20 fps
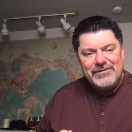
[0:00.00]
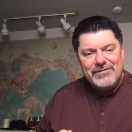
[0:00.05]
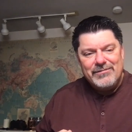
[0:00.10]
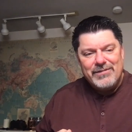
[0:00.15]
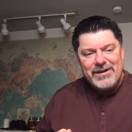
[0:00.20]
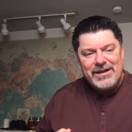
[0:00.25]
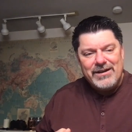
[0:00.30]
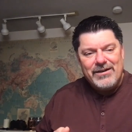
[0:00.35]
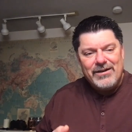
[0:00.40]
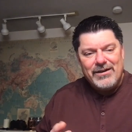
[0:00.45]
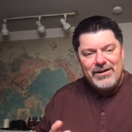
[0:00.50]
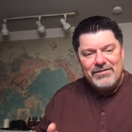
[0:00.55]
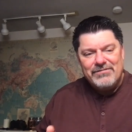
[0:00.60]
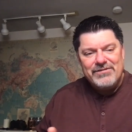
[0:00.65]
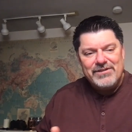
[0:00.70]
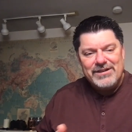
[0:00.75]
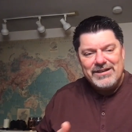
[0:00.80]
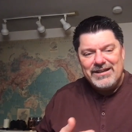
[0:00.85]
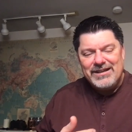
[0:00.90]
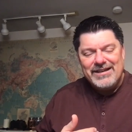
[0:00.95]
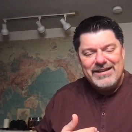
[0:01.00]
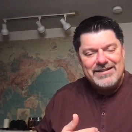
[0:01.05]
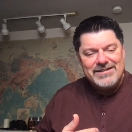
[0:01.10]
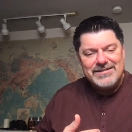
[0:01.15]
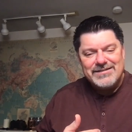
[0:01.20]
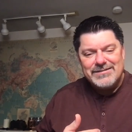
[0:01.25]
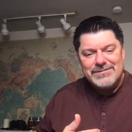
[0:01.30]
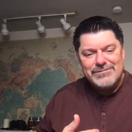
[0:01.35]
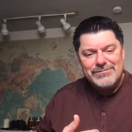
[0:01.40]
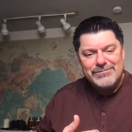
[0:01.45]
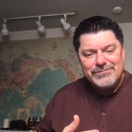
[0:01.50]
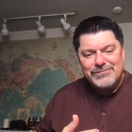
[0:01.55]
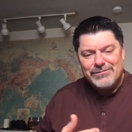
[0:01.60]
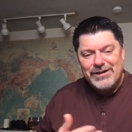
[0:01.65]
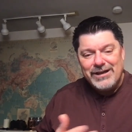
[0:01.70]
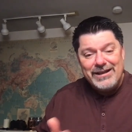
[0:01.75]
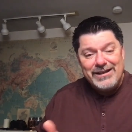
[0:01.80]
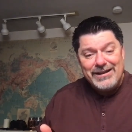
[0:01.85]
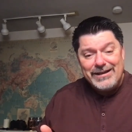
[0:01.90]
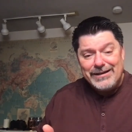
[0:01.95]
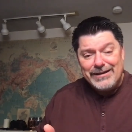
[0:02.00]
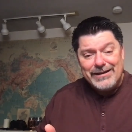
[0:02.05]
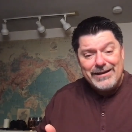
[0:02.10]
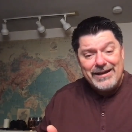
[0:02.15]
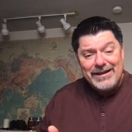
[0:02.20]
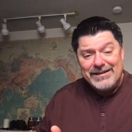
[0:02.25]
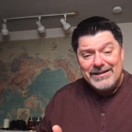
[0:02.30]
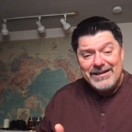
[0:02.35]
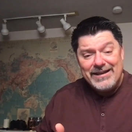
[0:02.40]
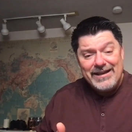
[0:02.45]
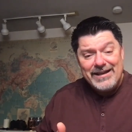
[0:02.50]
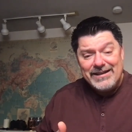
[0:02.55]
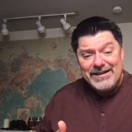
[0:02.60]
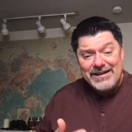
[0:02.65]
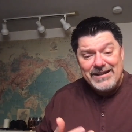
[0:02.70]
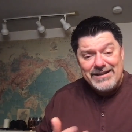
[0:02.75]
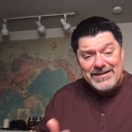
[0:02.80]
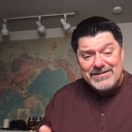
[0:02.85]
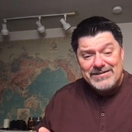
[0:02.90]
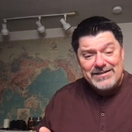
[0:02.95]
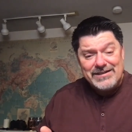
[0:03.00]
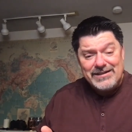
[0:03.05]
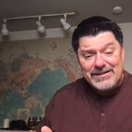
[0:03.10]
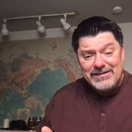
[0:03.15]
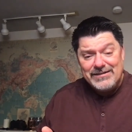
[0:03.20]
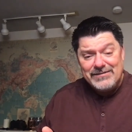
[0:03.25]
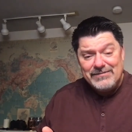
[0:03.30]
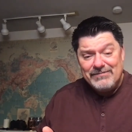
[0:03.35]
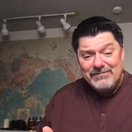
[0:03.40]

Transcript: When often it's really not that easy.